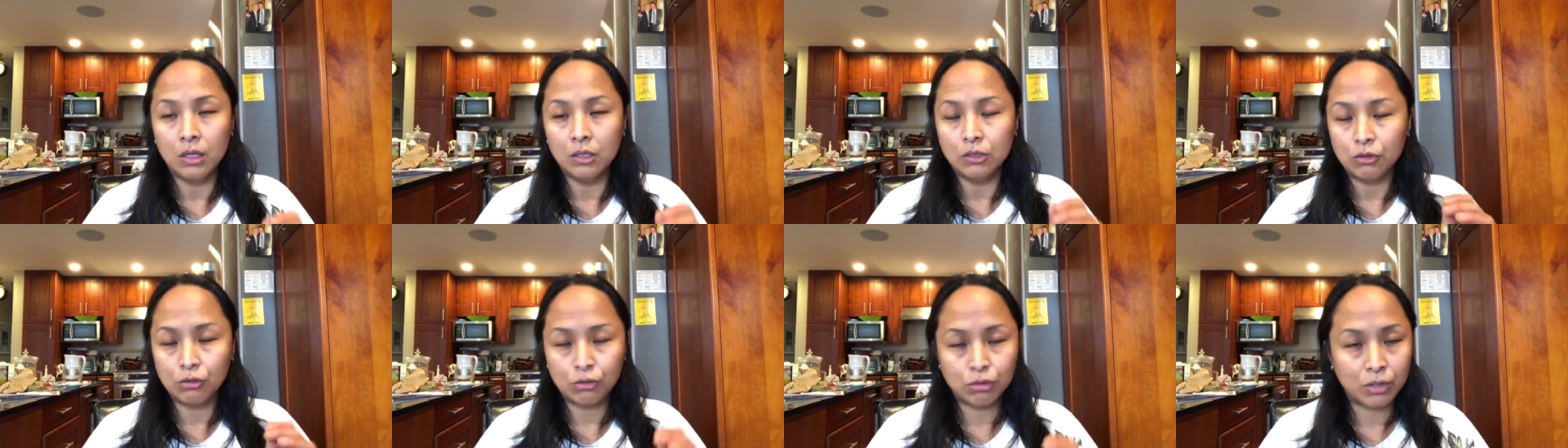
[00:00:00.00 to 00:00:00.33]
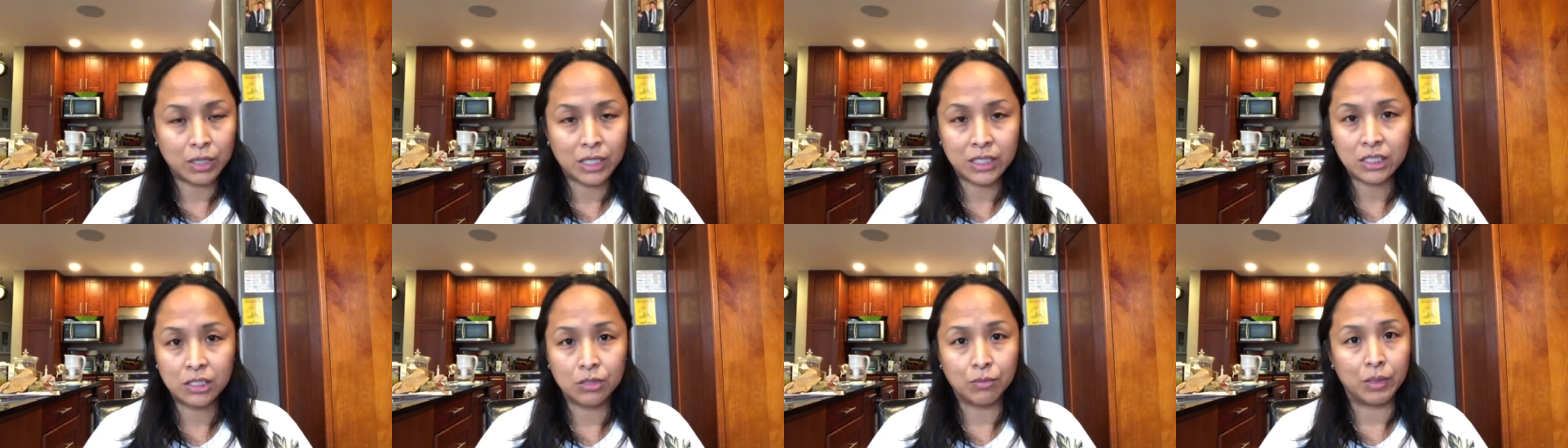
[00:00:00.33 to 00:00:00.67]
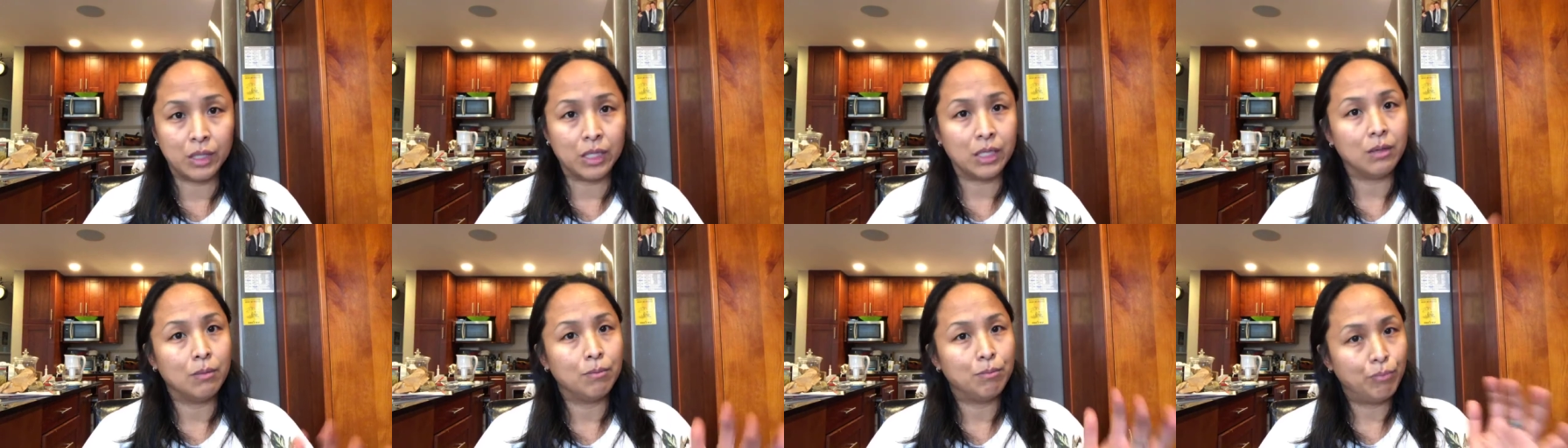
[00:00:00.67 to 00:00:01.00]
Trust
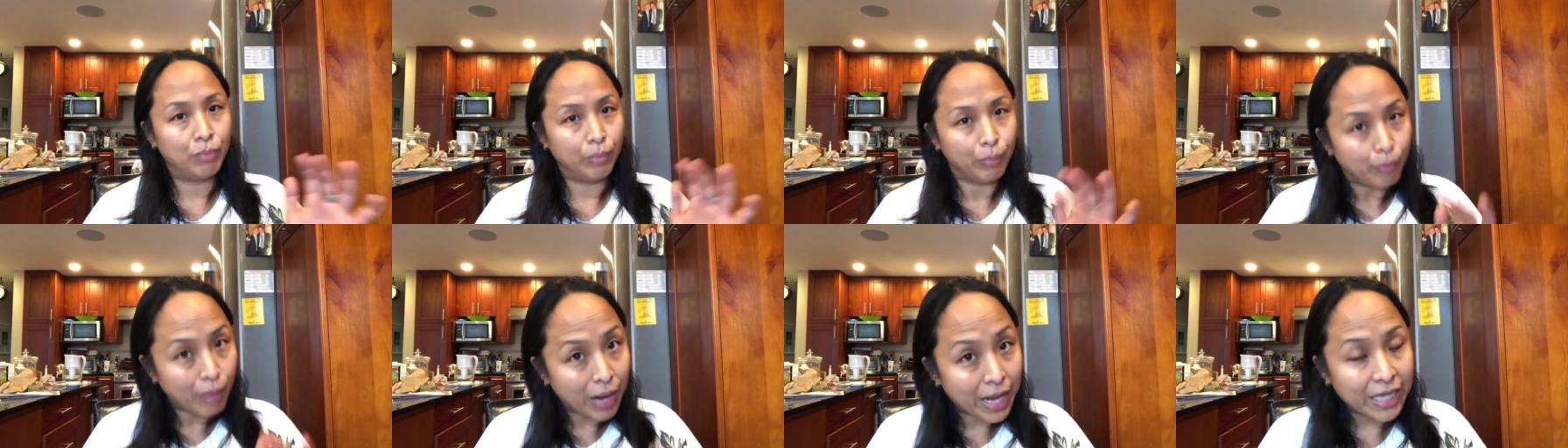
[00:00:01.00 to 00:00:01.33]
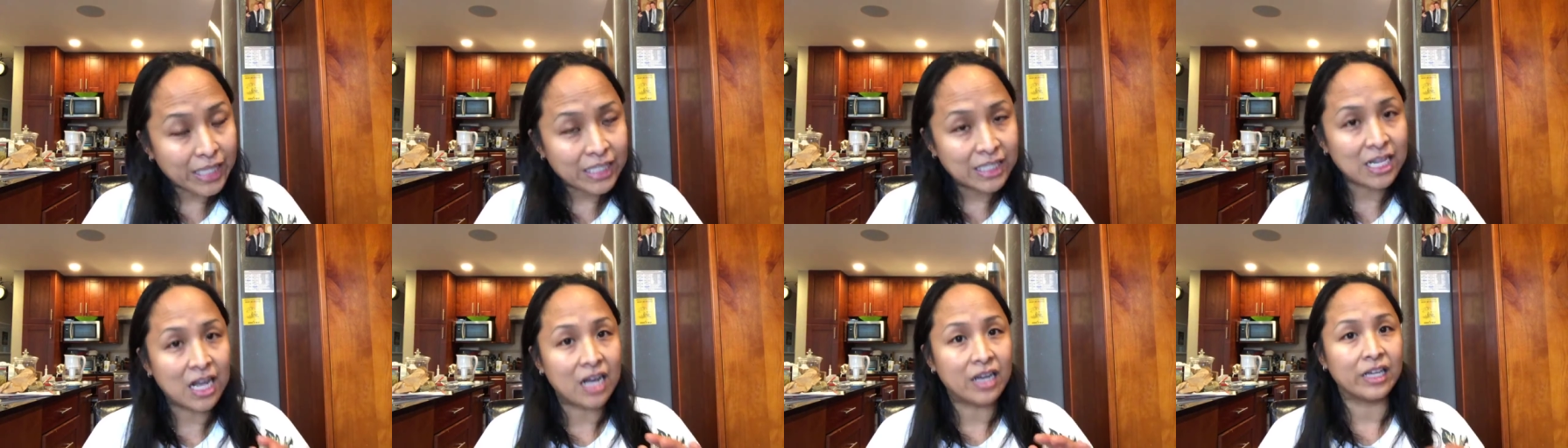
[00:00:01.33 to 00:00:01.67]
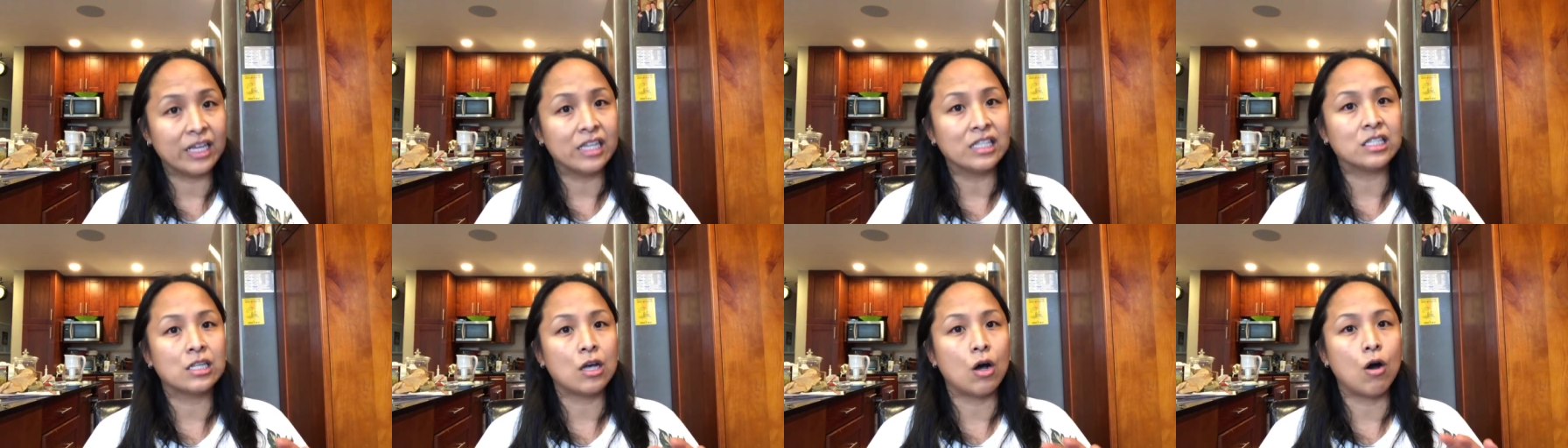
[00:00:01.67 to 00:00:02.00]
me. Based on
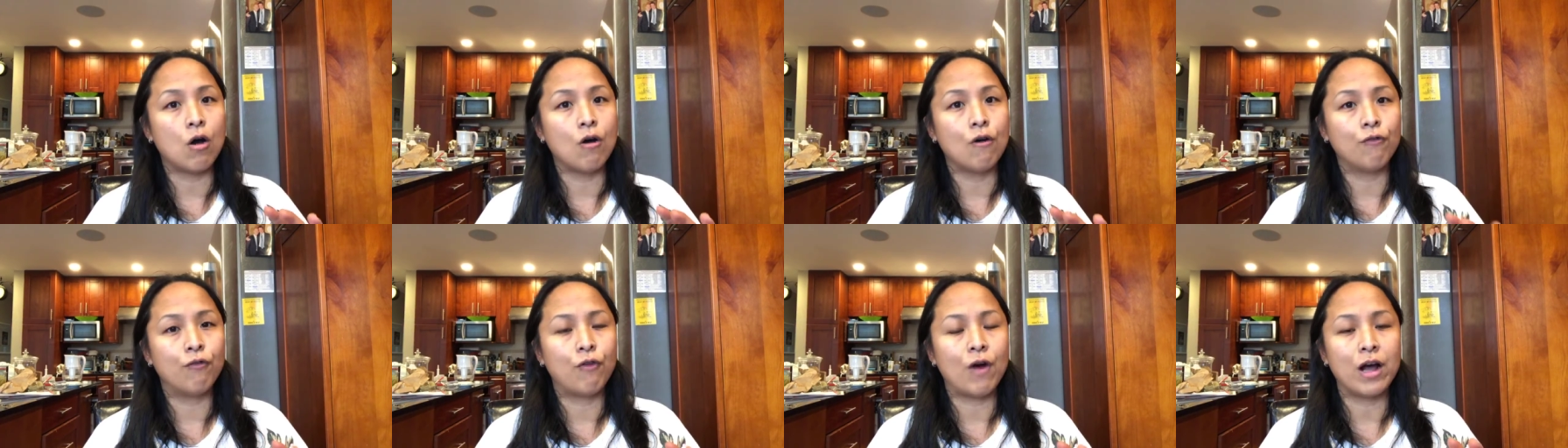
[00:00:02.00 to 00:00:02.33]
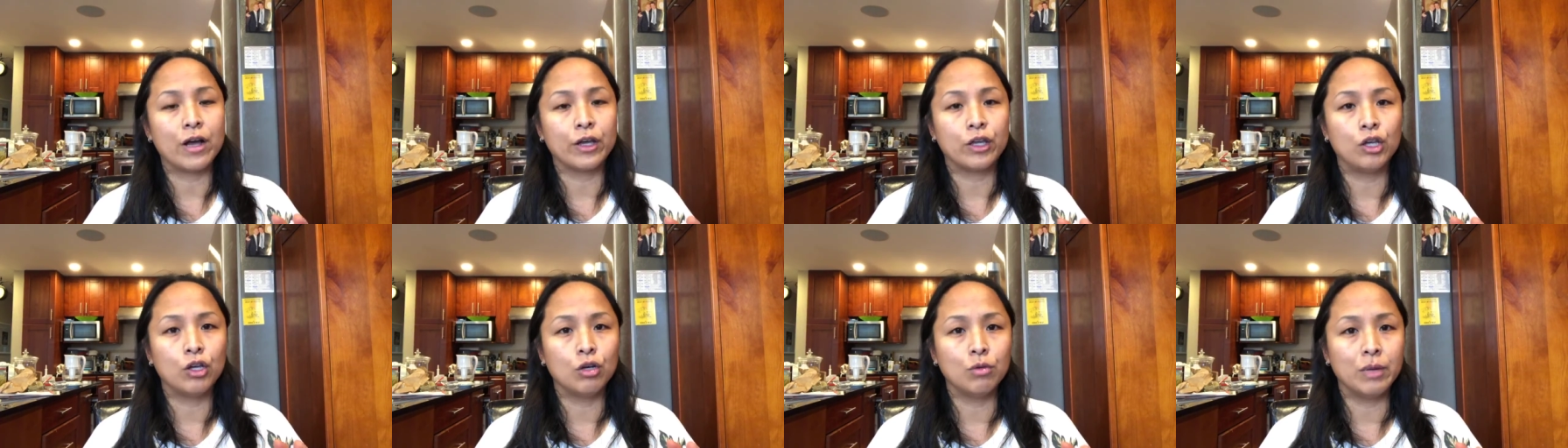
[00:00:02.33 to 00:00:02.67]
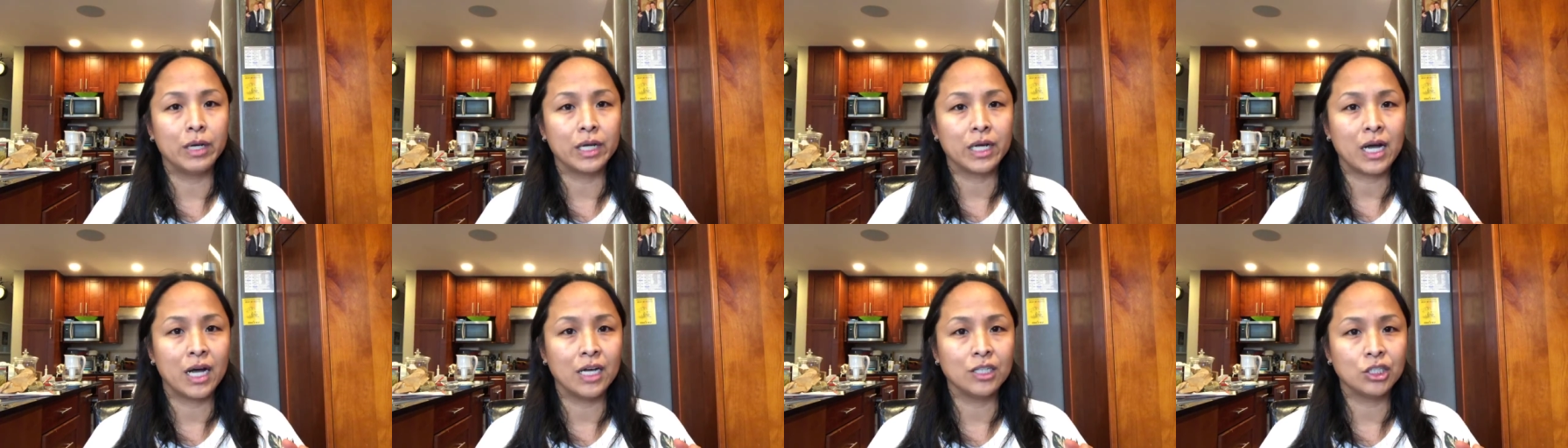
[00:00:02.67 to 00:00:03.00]
it's all from
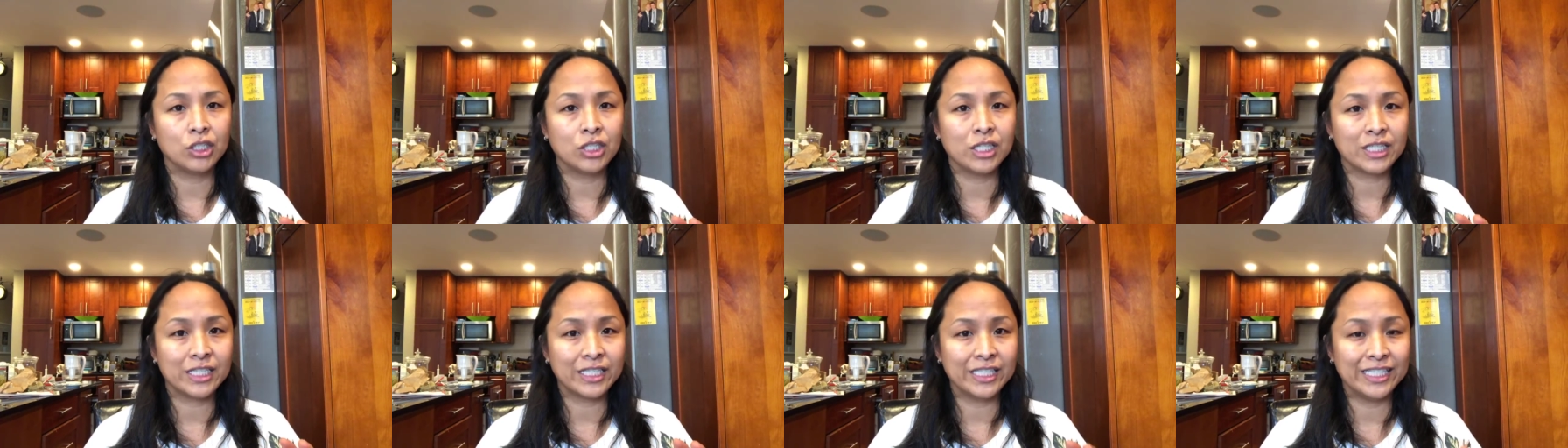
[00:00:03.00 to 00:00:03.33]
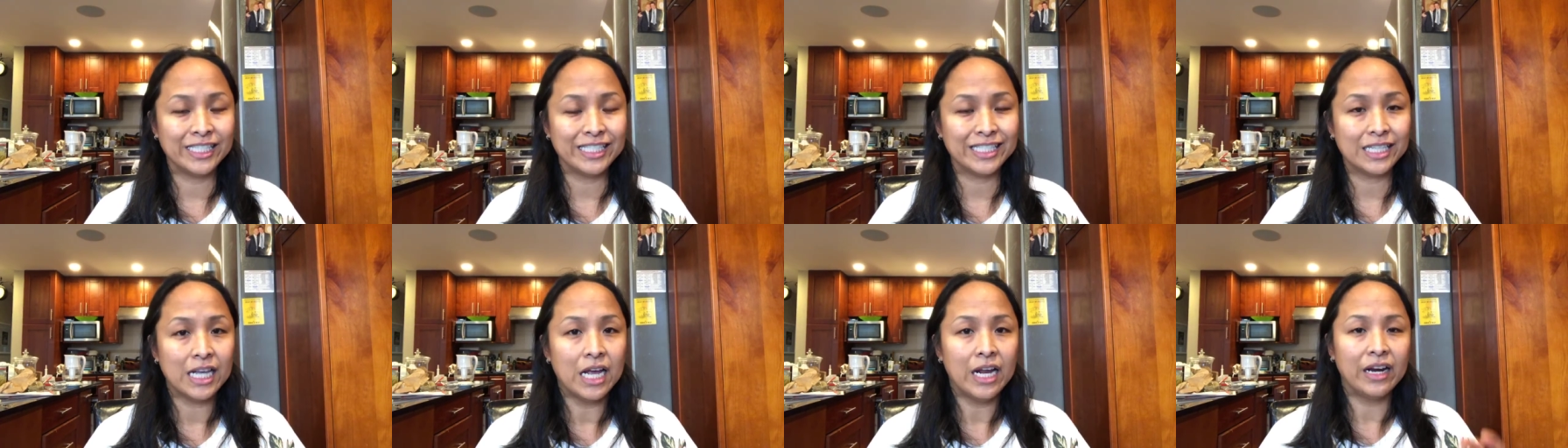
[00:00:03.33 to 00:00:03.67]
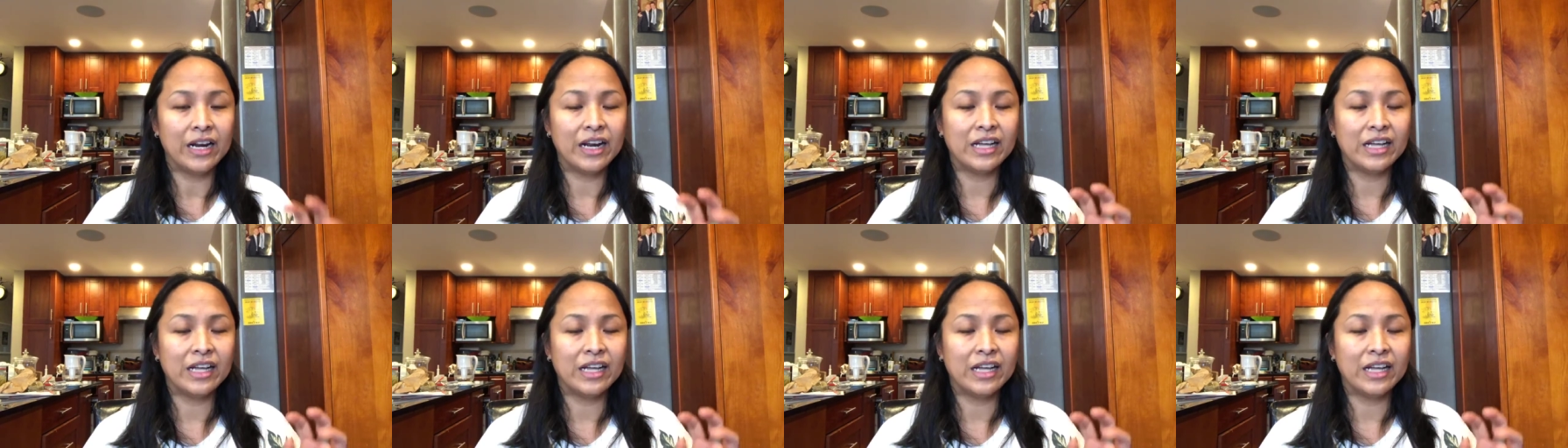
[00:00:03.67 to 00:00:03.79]
human consciousness,